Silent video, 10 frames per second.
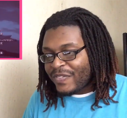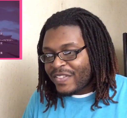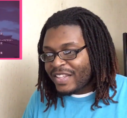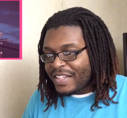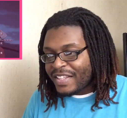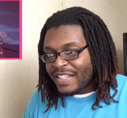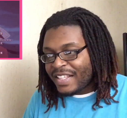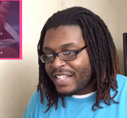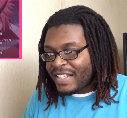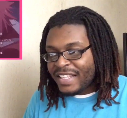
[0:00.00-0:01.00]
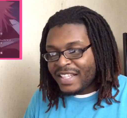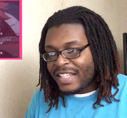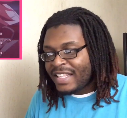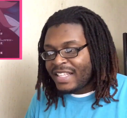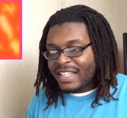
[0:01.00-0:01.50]

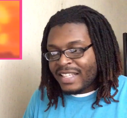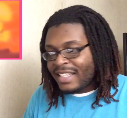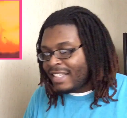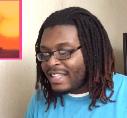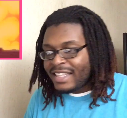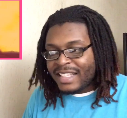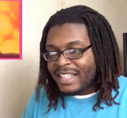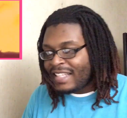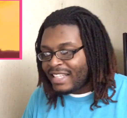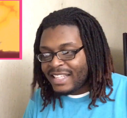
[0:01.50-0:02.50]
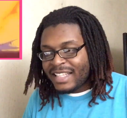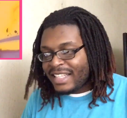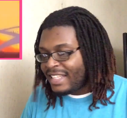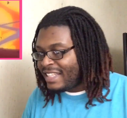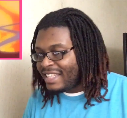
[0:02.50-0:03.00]

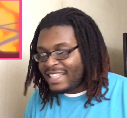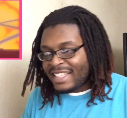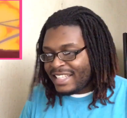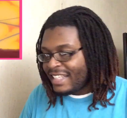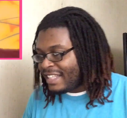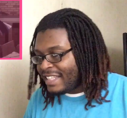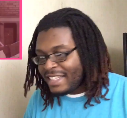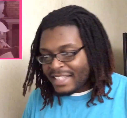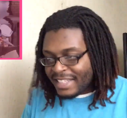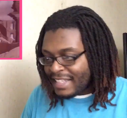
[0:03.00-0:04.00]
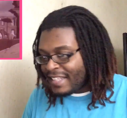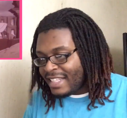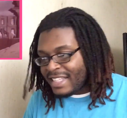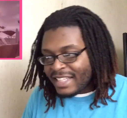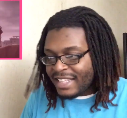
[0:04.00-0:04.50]

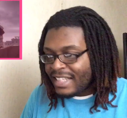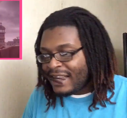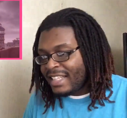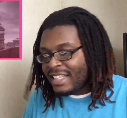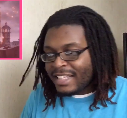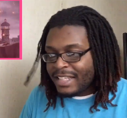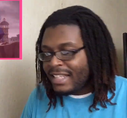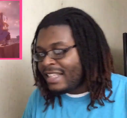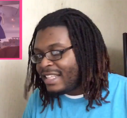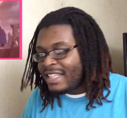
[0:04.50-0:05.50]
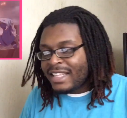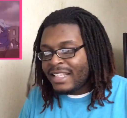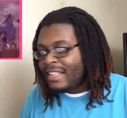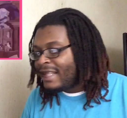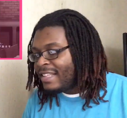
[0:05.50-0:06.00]

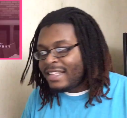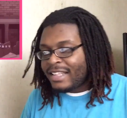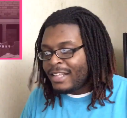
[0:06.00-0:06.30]
(silence)